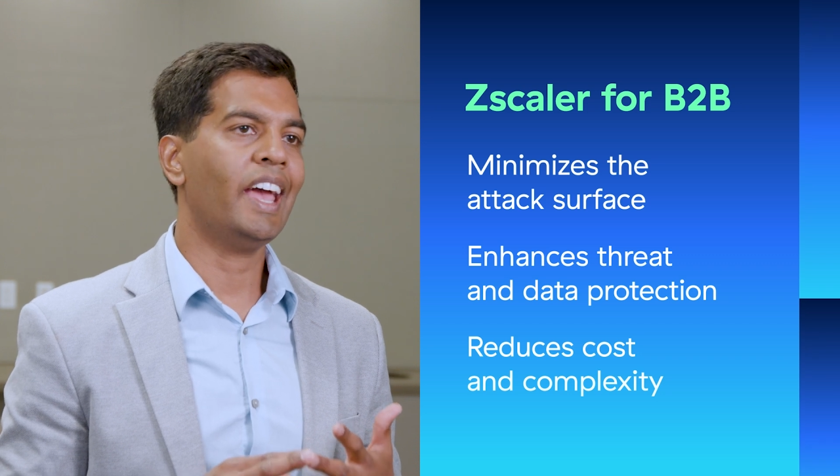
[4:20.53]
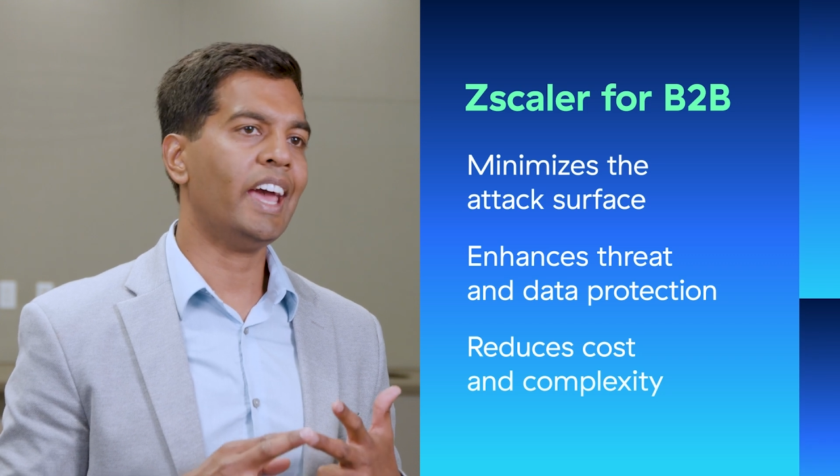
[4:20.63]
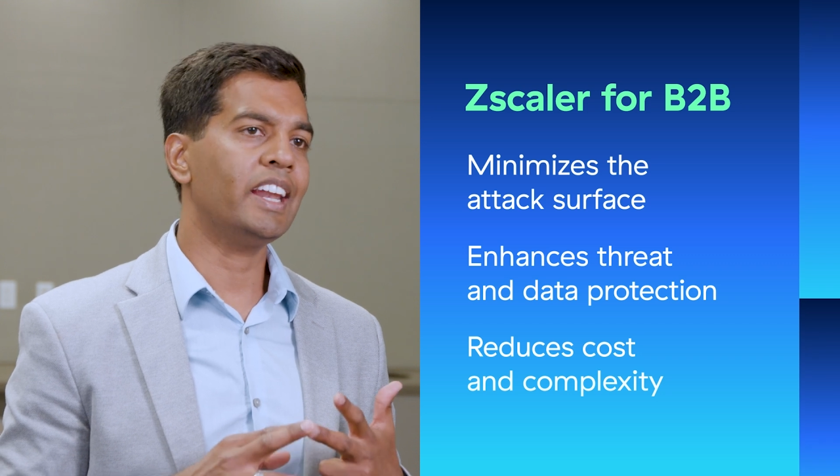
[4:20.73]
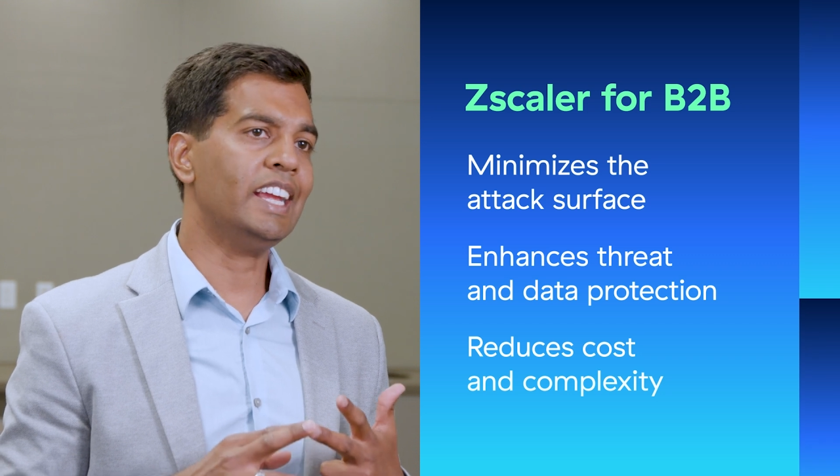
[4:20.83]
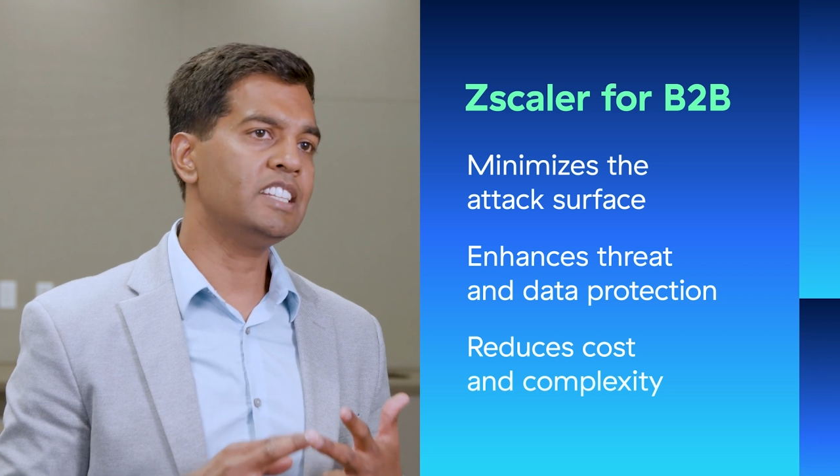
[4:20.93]

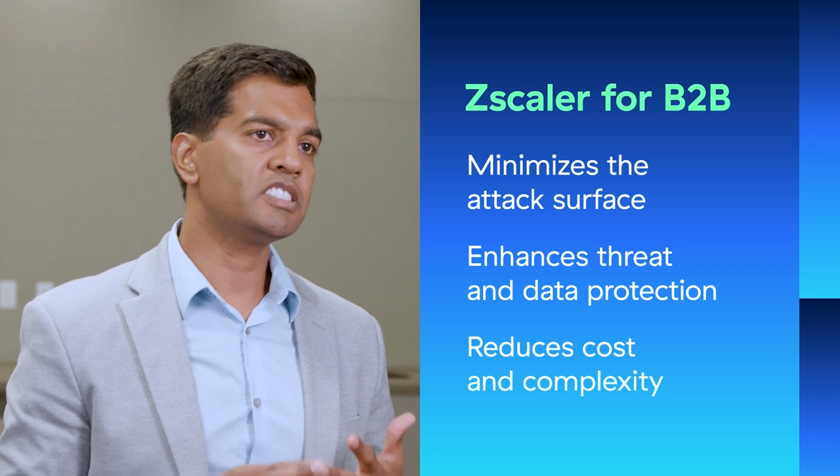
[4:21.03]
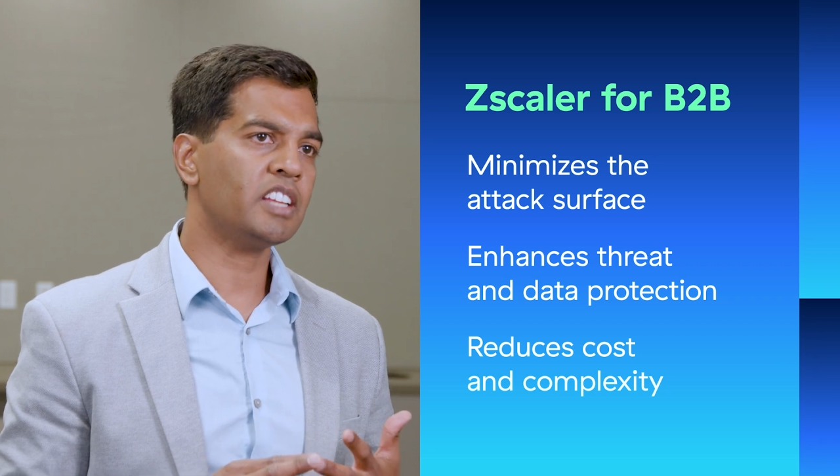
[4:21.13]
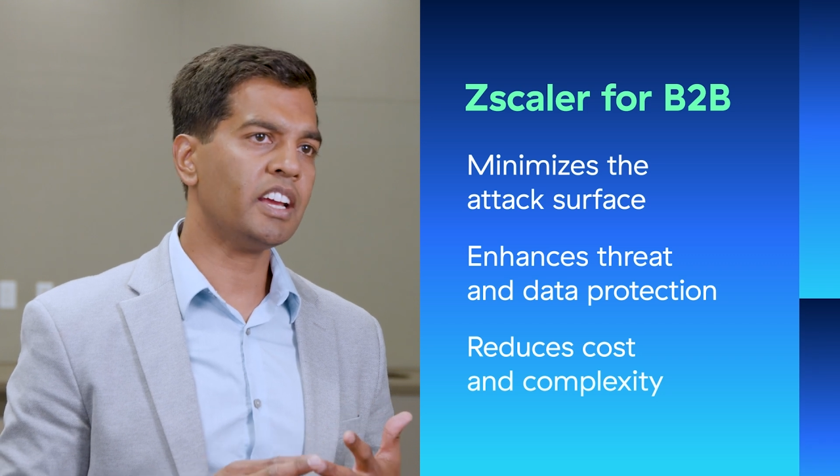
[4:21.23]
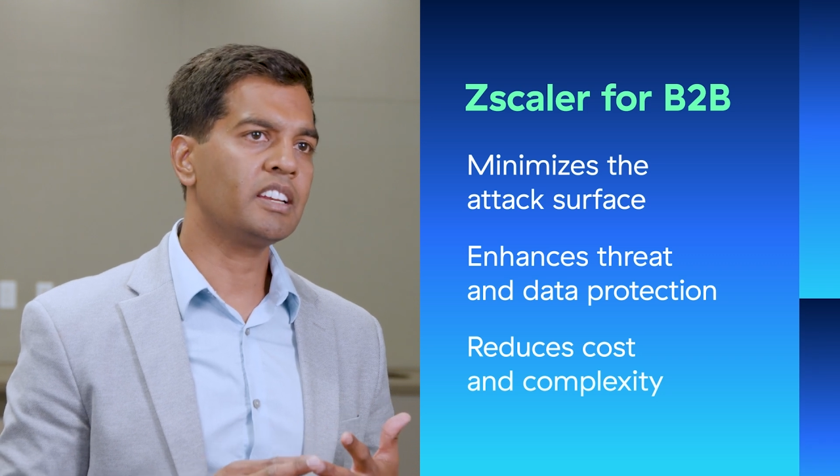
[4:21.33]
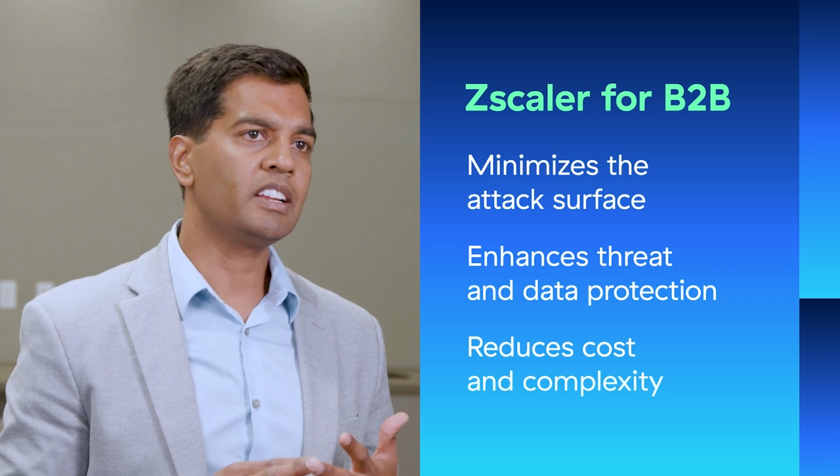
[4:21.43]
and
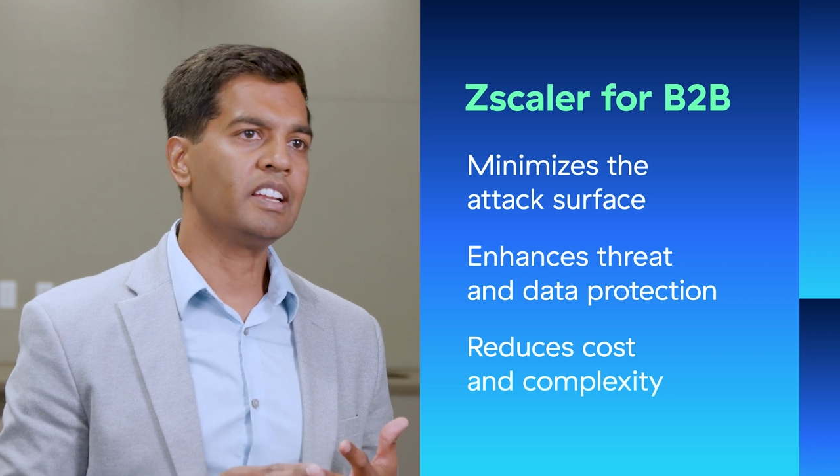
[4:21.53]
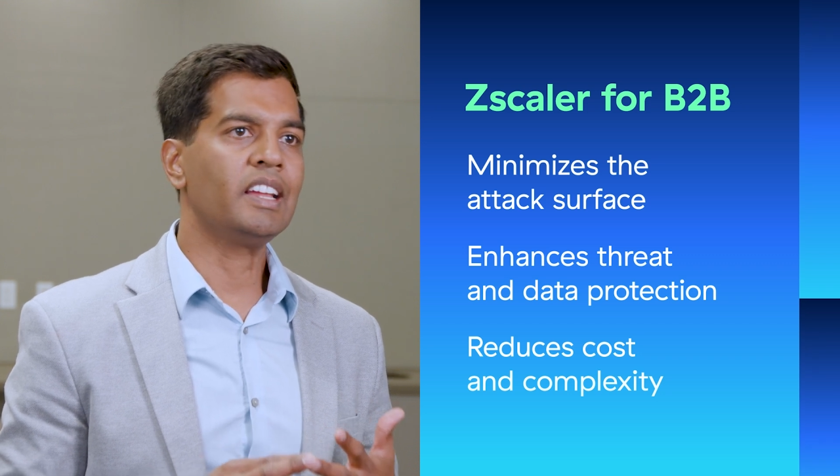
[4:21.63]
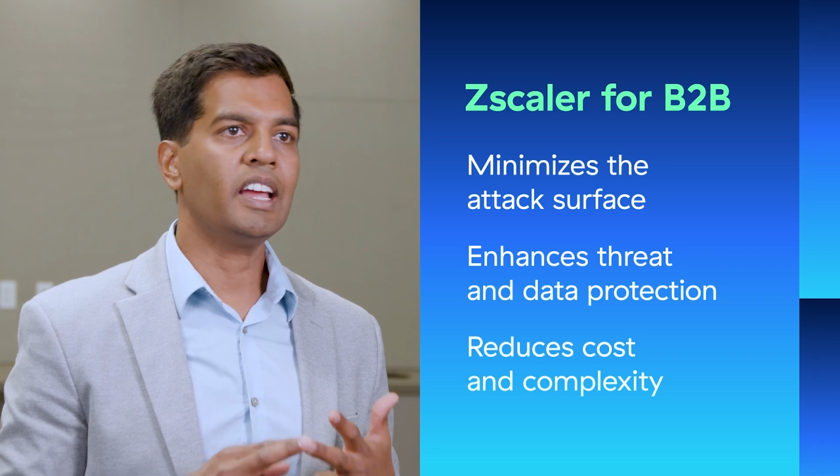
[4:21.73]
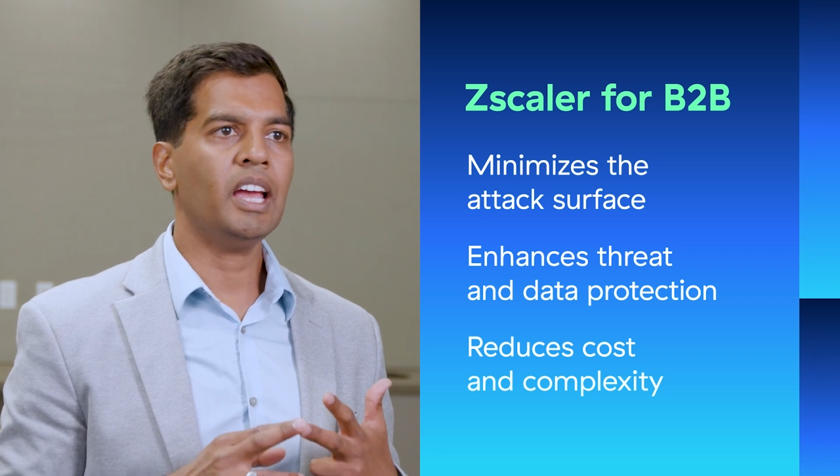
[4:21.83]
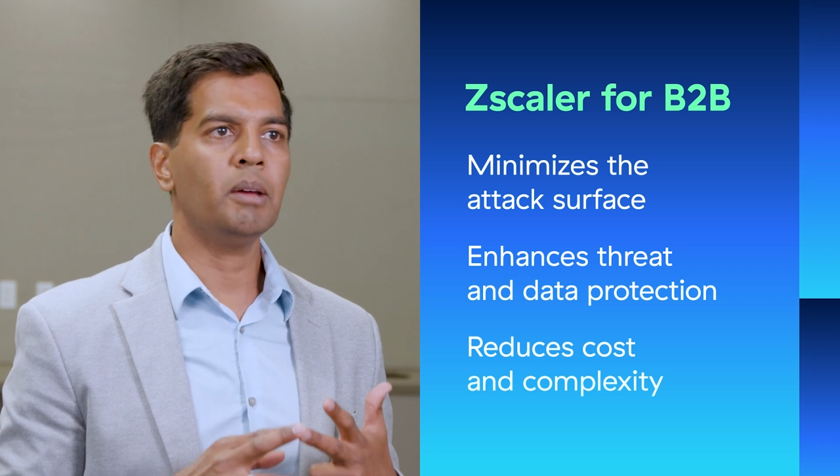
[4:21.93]
instead
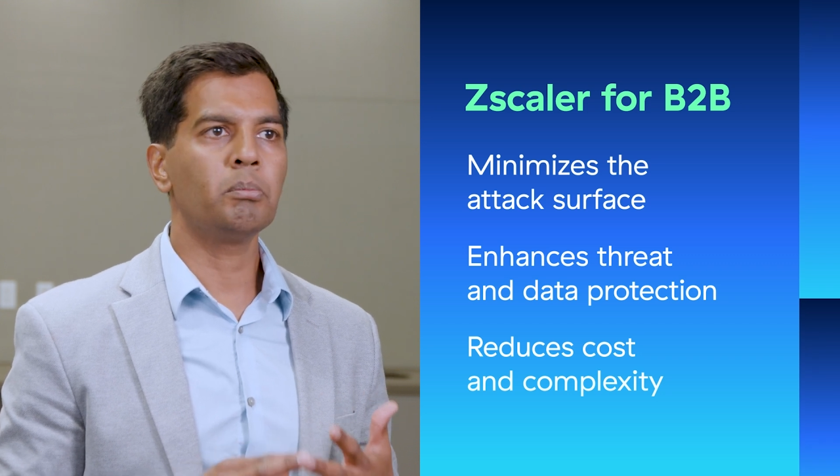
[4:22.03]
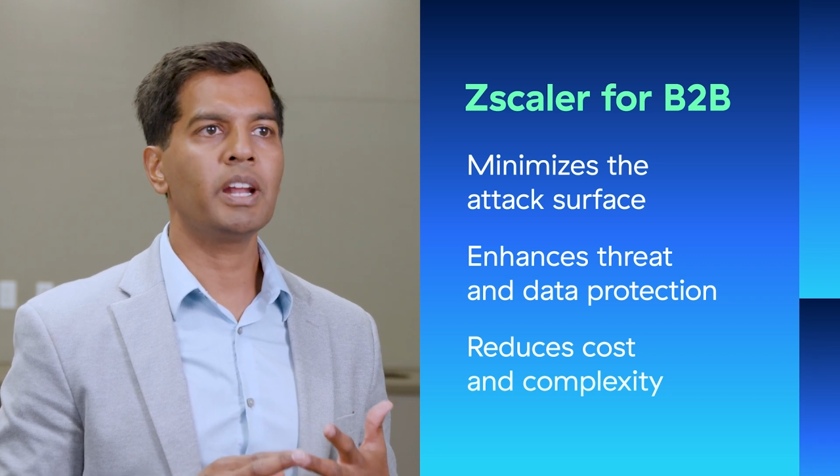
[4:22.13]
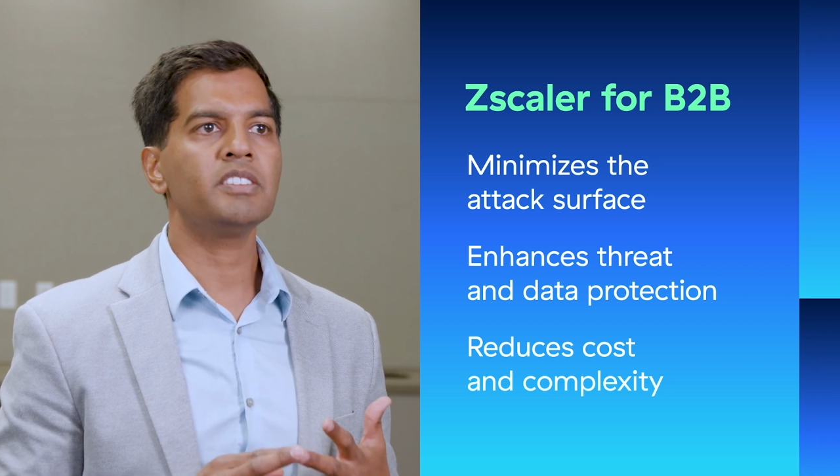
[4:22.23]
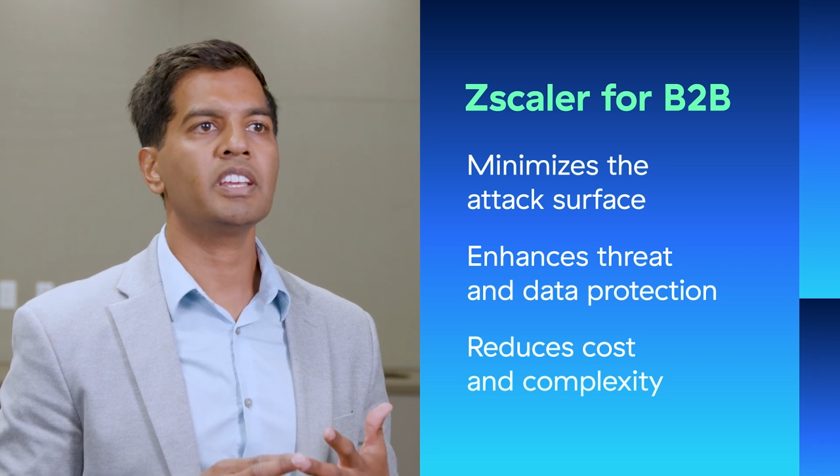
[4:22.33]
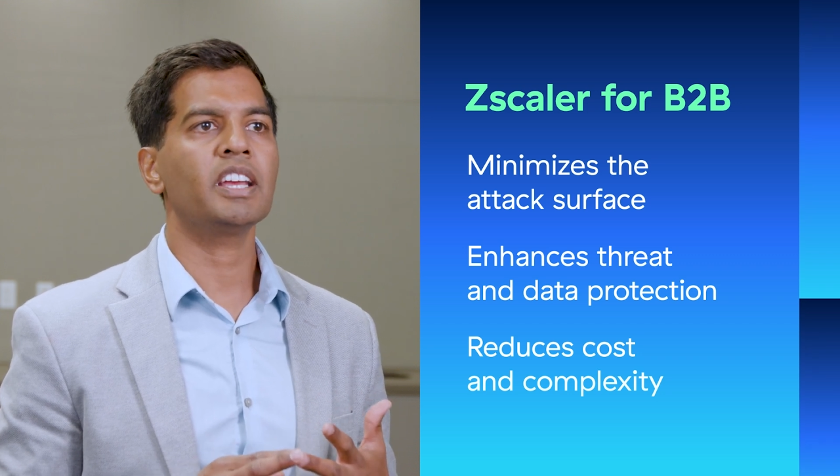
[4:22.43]

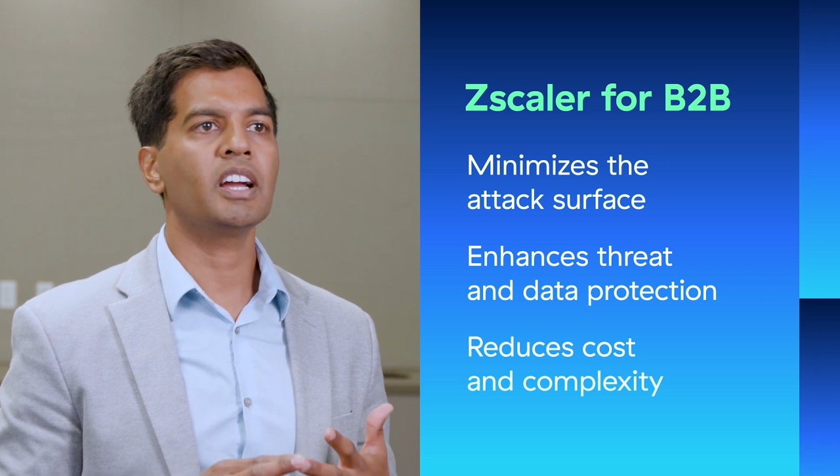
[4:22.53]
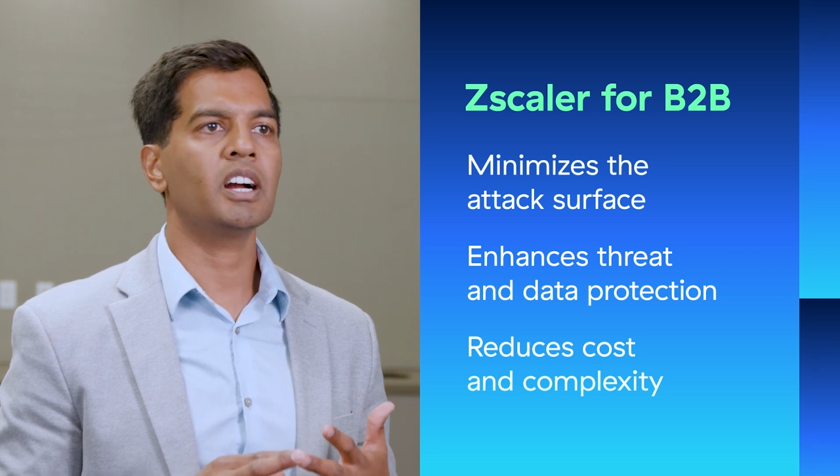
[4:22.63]
embracing